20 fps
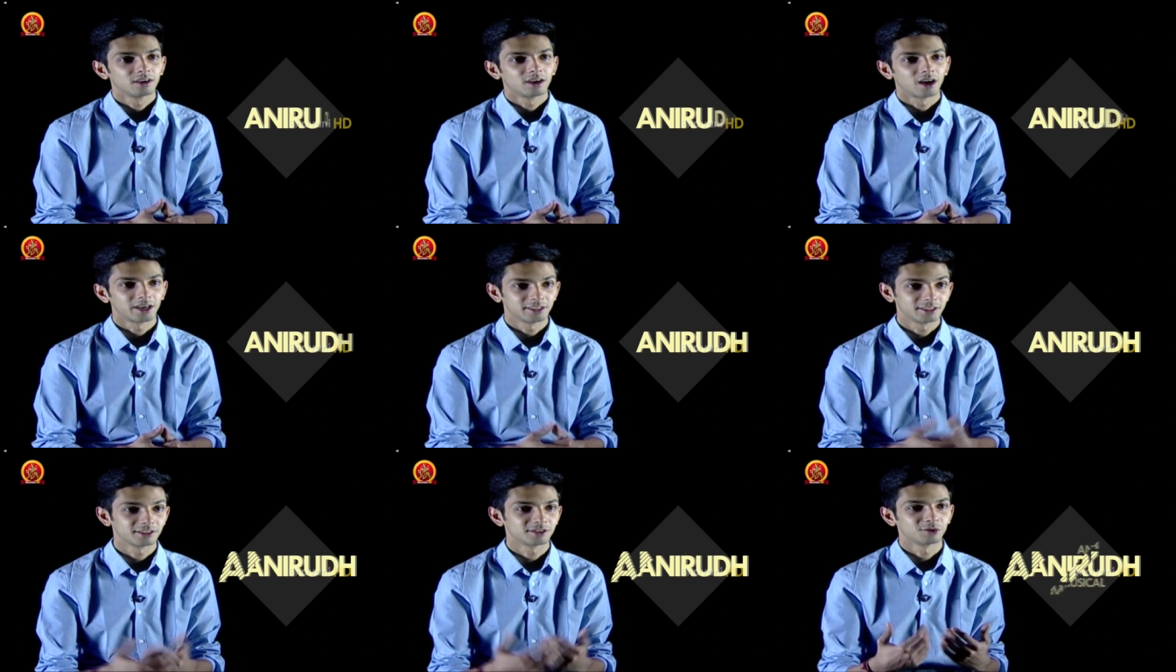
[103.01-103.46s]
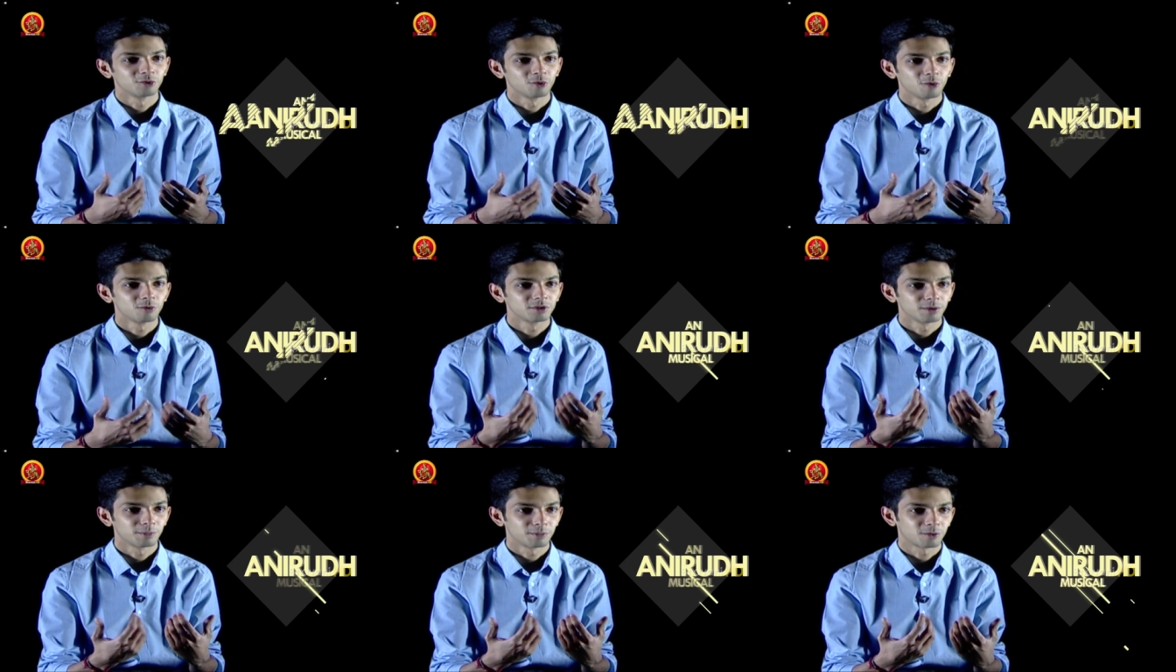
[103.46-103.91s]
I just
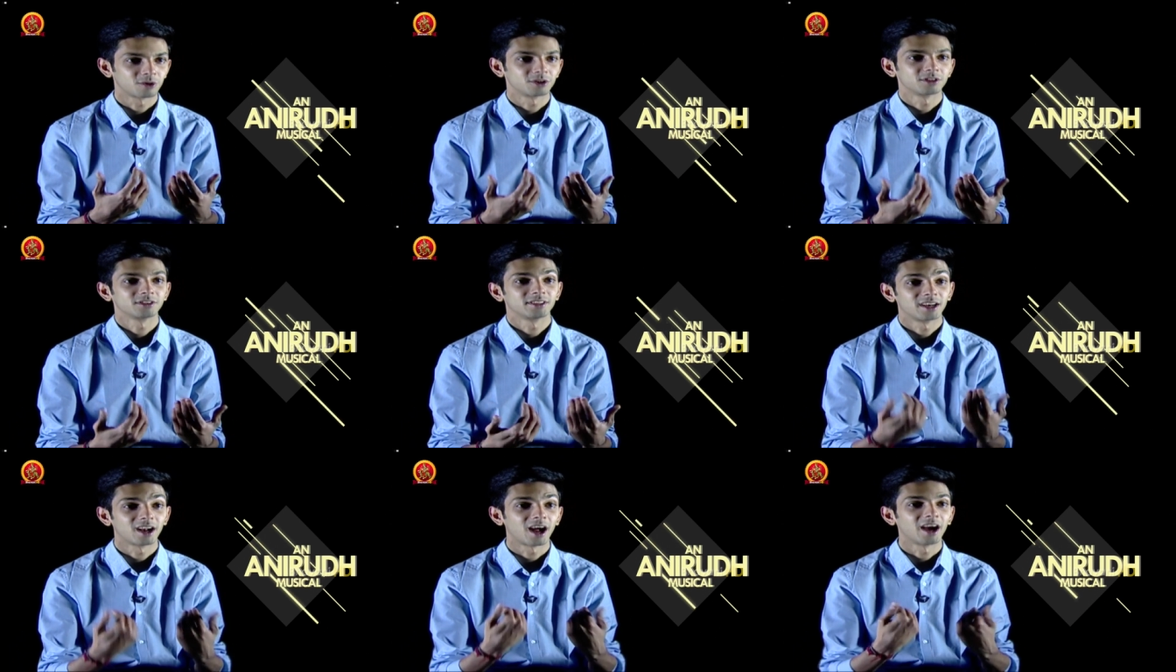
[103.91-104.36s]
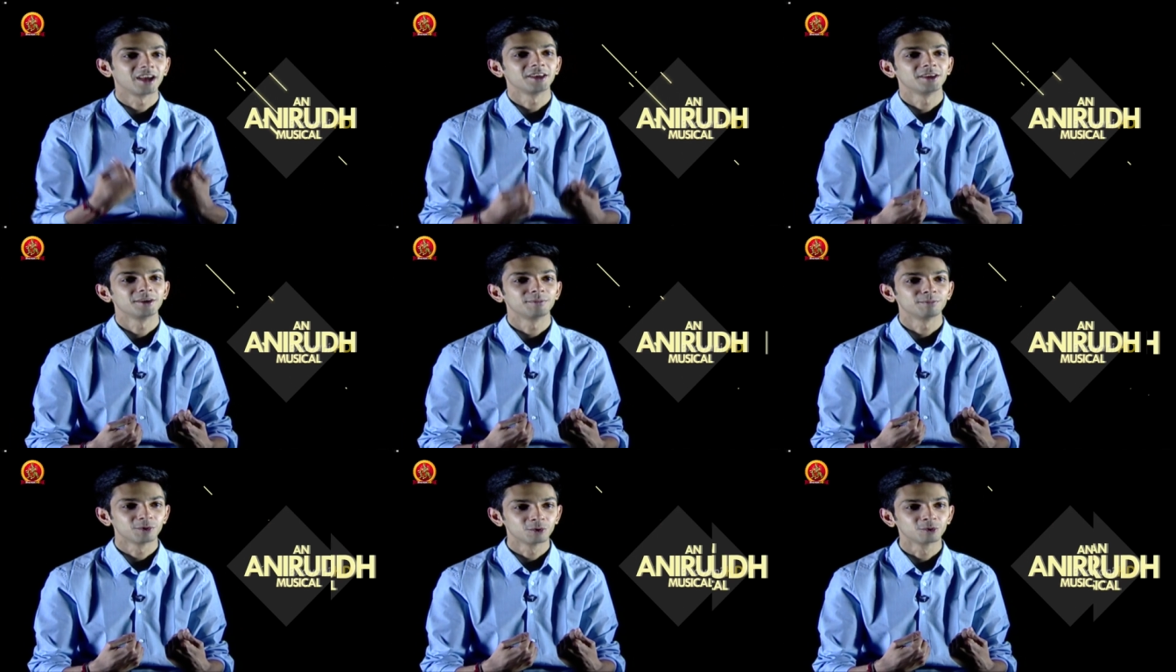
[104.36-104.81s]
know the process that I
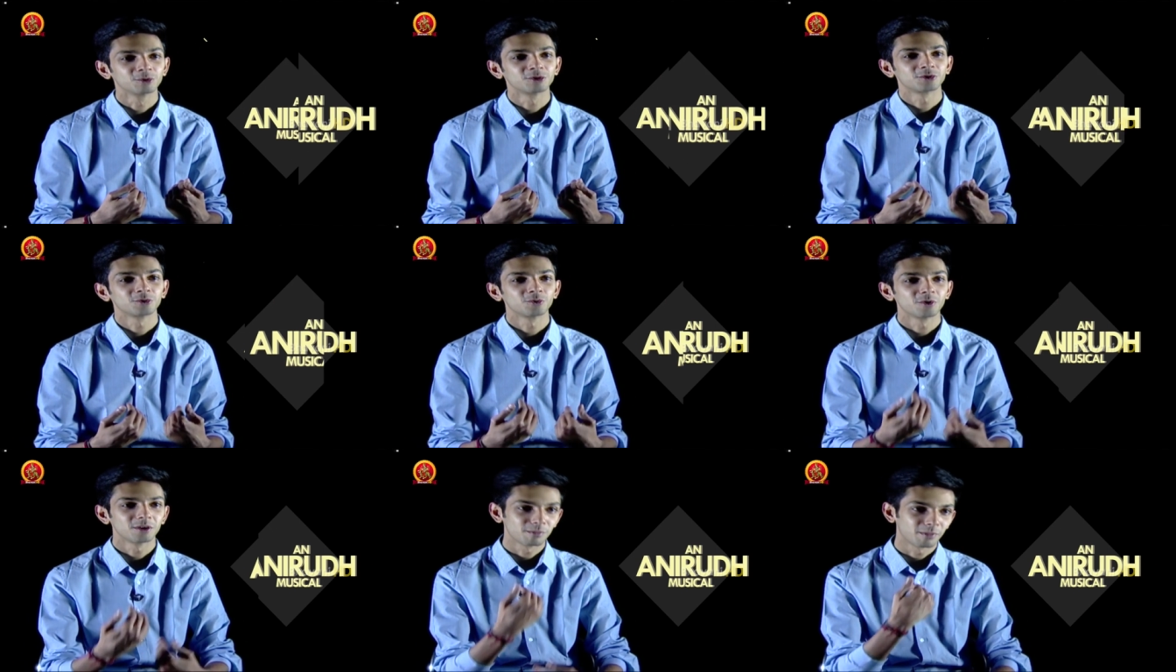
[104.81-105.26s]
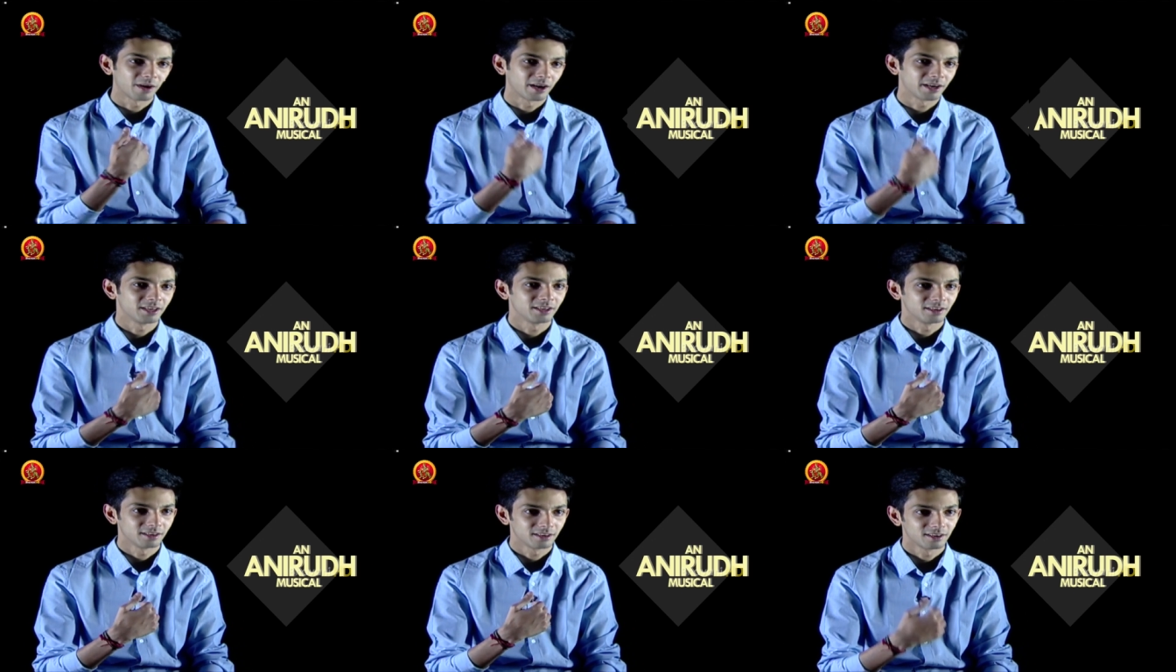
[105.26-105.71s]
am used to in
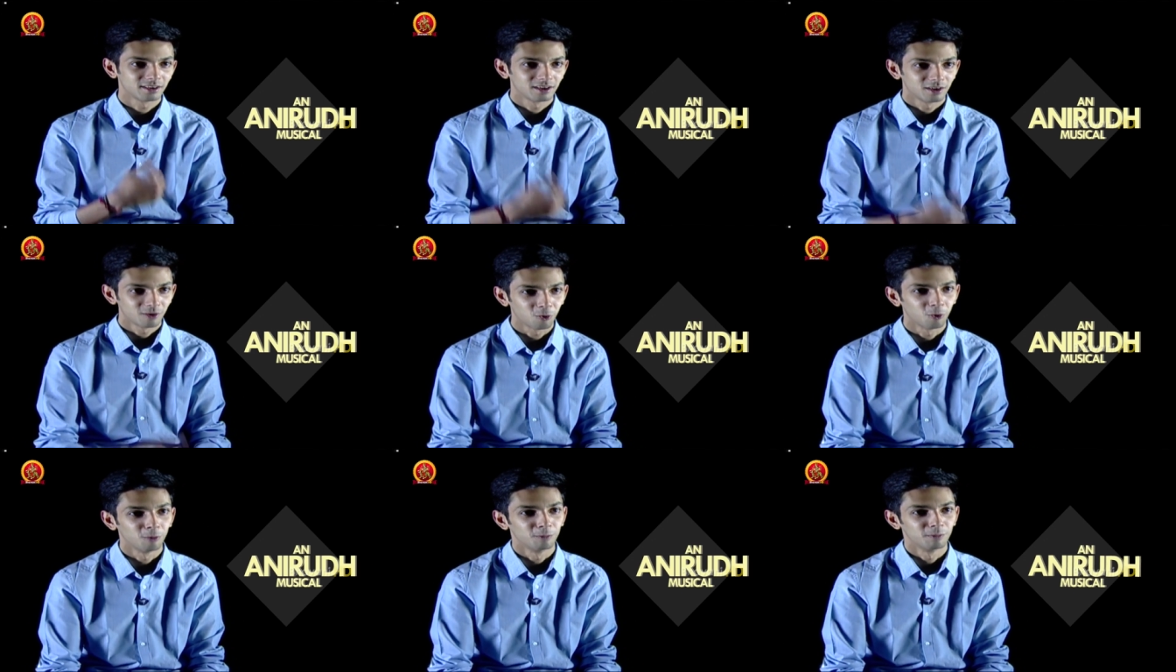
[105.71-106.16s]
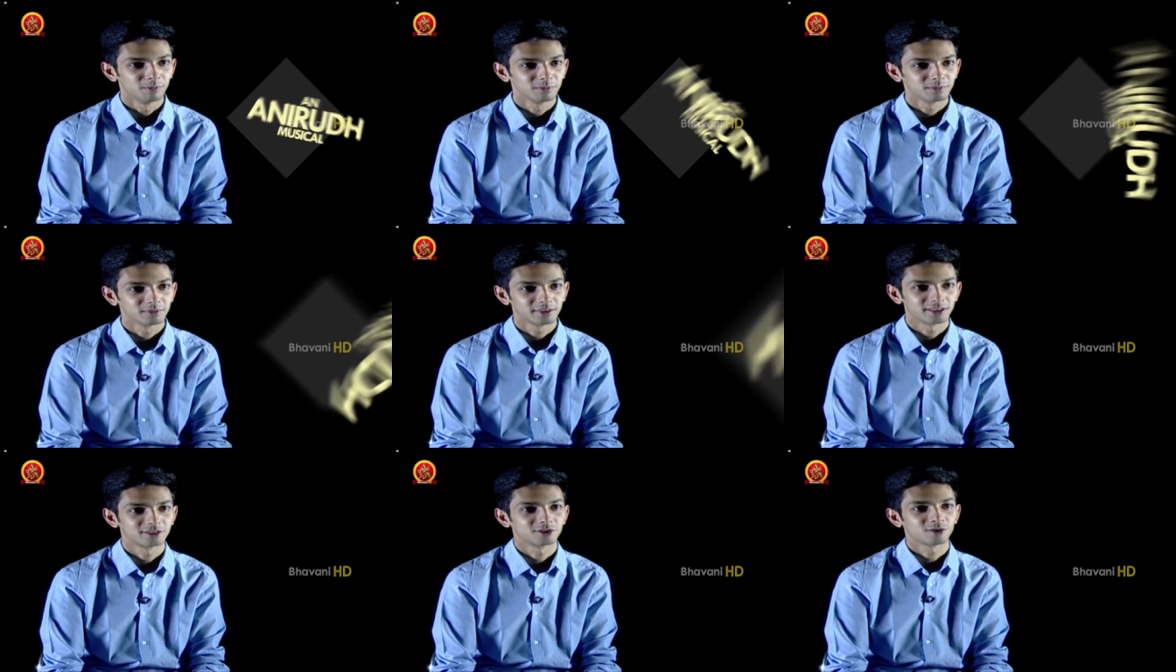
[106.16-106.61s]
my home.
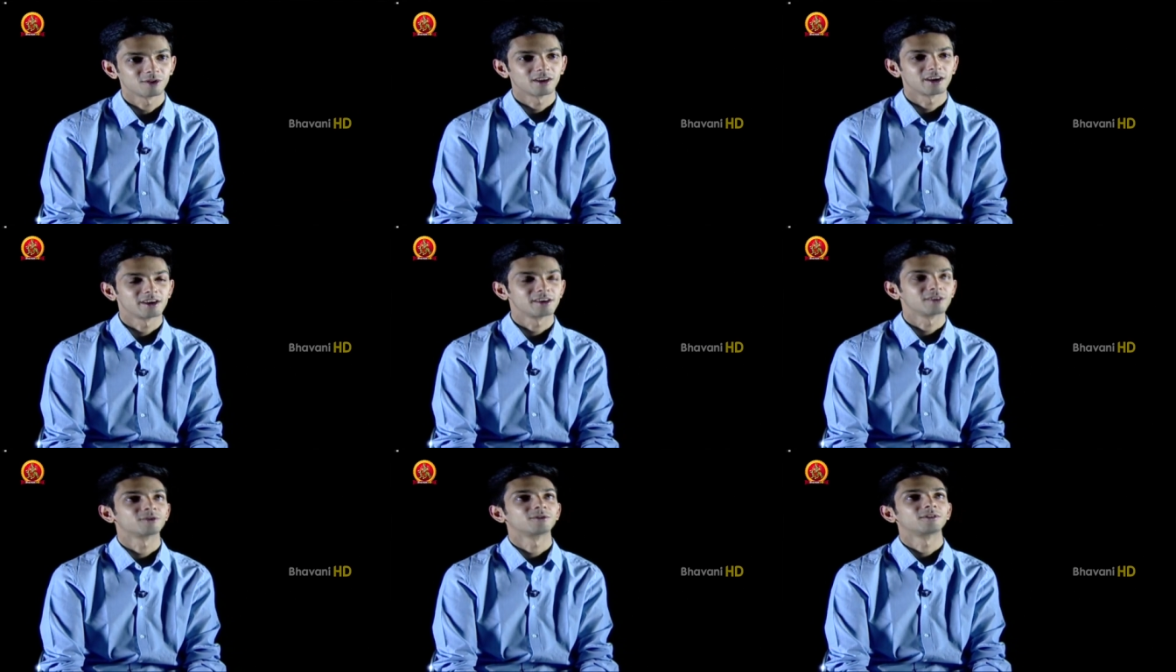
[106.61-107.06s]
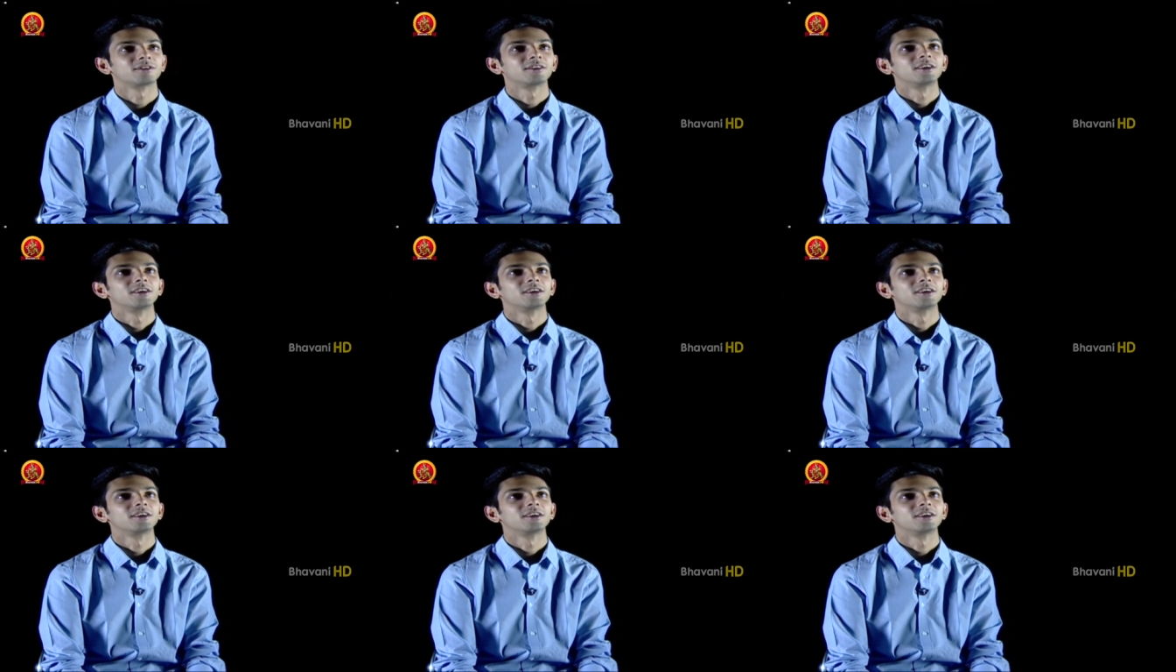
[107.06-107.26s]
That's all I know.